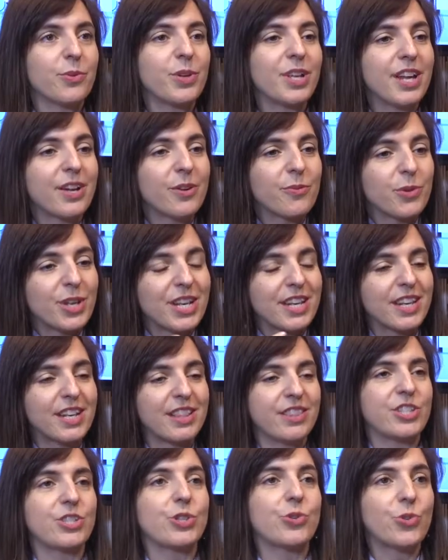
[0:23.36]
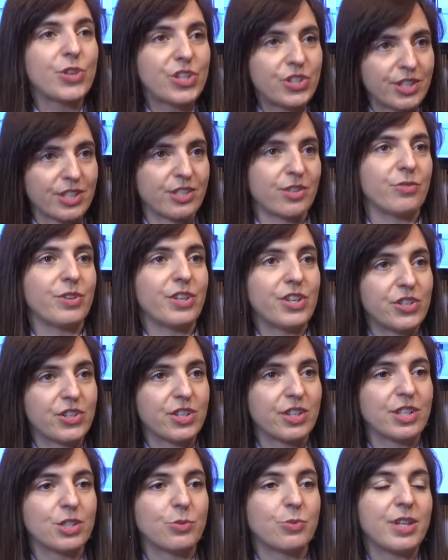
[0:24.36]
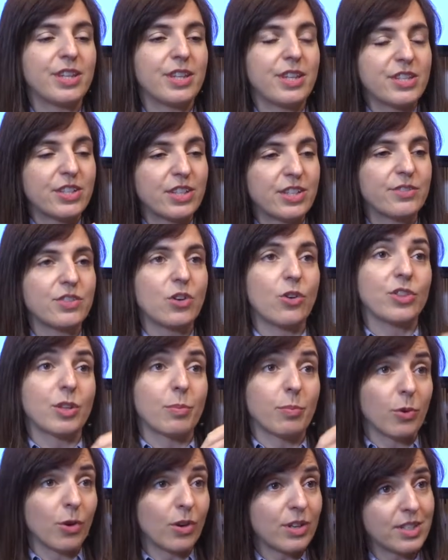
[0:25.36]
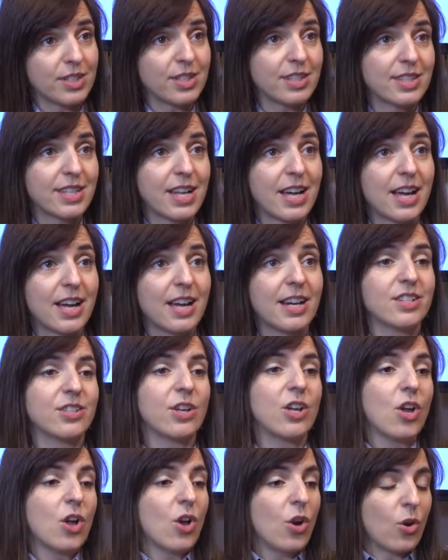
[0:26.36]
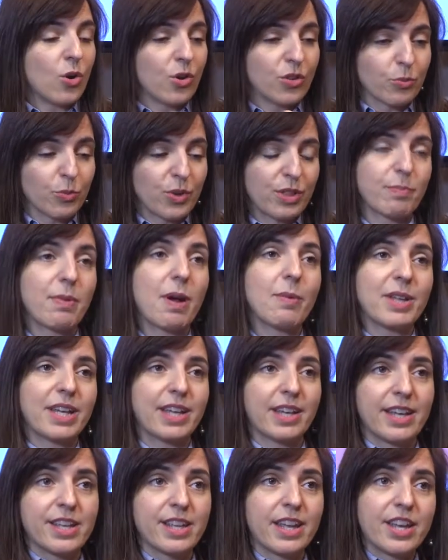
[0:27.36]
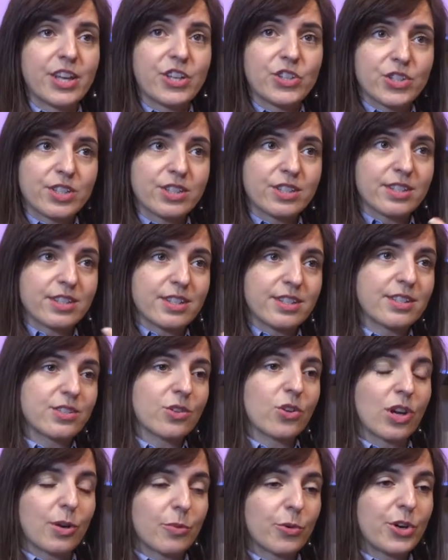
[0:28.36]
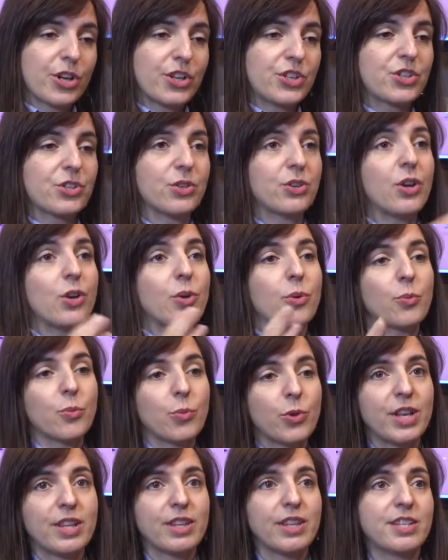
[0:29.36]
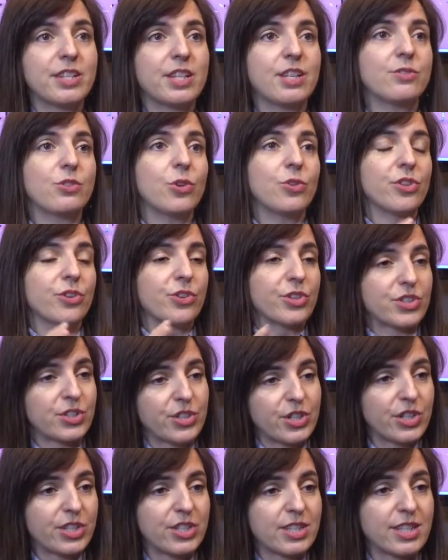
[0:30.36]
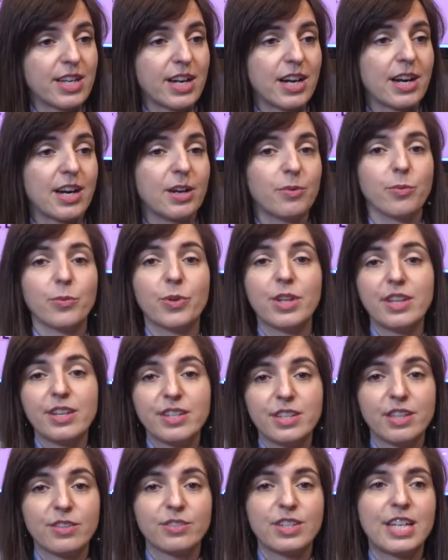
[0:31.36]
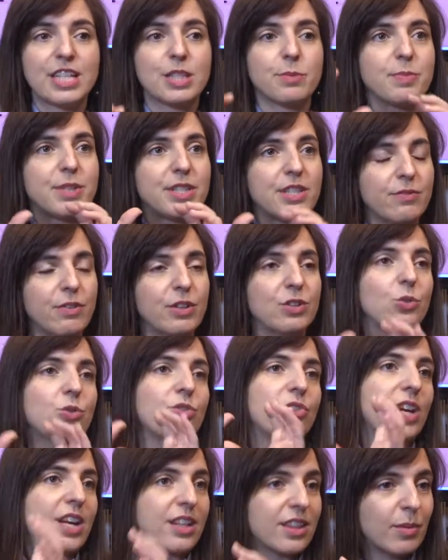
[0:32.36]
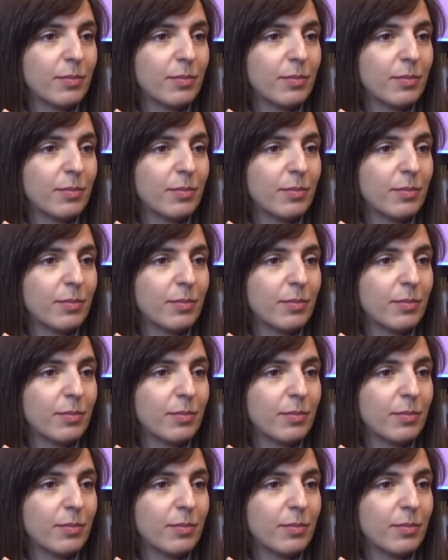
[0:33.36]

We need this richness of initiatives. We need initiatives on the policy side, with public agencies collaboration. We need initiatives on the research side. We need initiatives specific to drug